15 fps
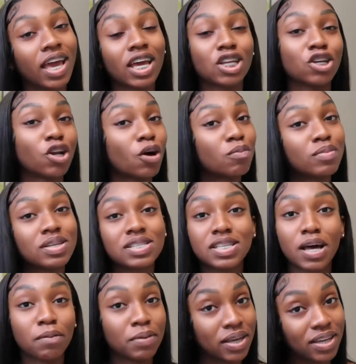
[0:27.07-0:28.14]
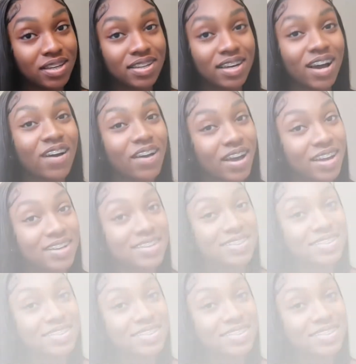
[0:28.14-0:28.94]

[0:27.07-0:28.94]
and you don't miss a beat, okay?